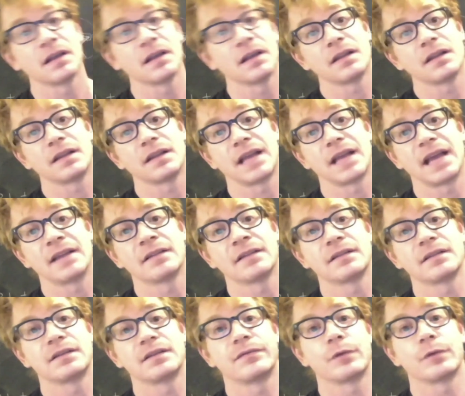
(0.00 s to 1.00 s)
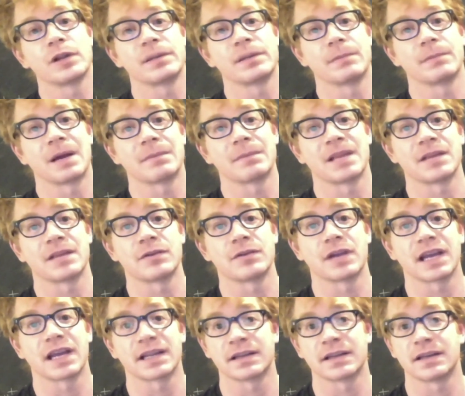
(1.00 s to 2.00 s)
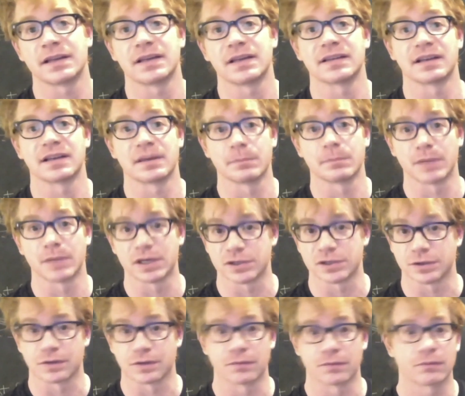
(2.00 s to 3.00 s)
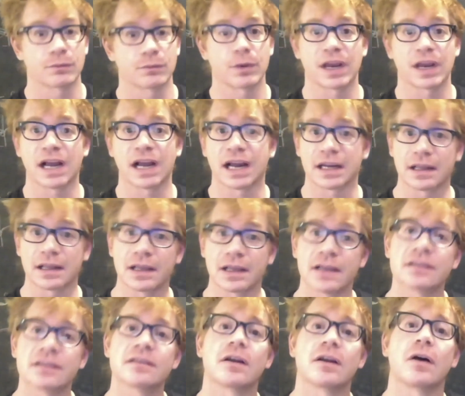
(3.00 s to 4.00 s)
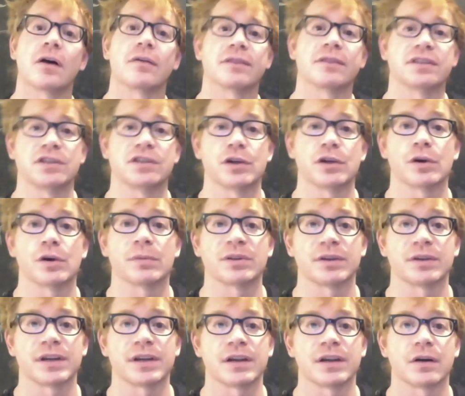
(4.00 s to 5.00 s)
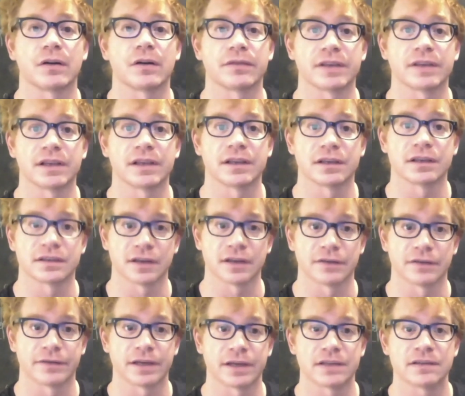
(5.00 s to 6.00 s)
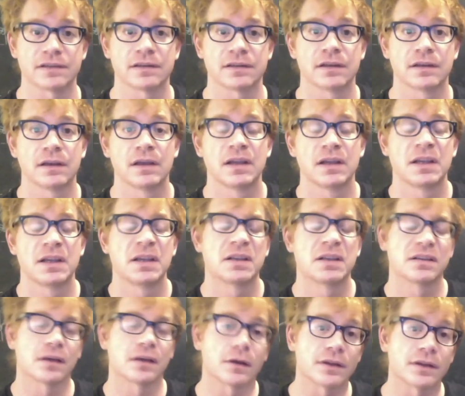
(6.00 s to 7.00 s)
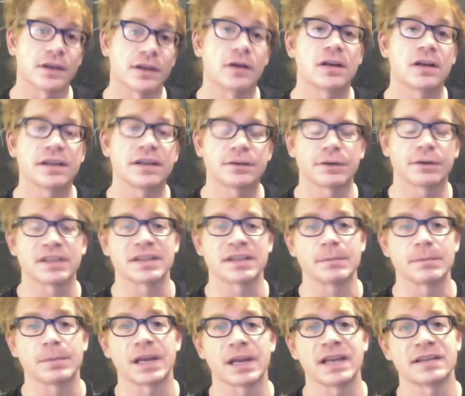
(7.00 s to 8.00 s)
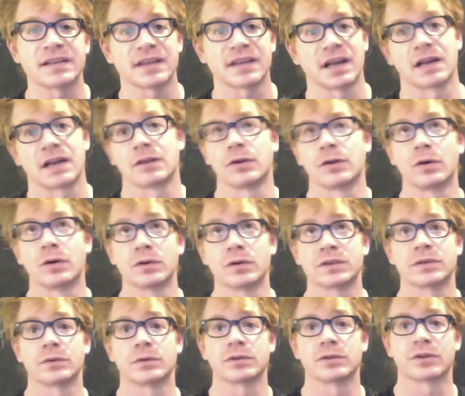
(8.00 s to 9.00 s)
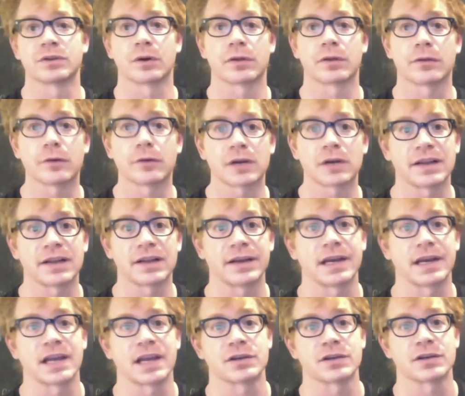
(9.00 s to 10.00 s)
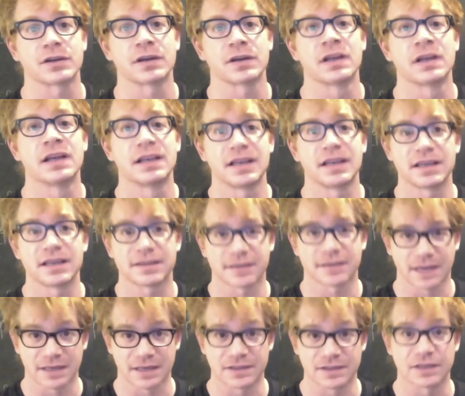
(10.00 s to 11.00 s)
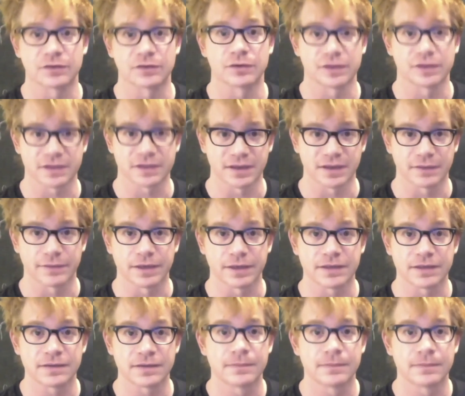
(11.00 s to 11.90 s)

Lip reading: then the folding map that you get is an immersion, regardless of the geometry of the surface. So the only interesting planes are those whose orthogonal direction is tangent to the surface.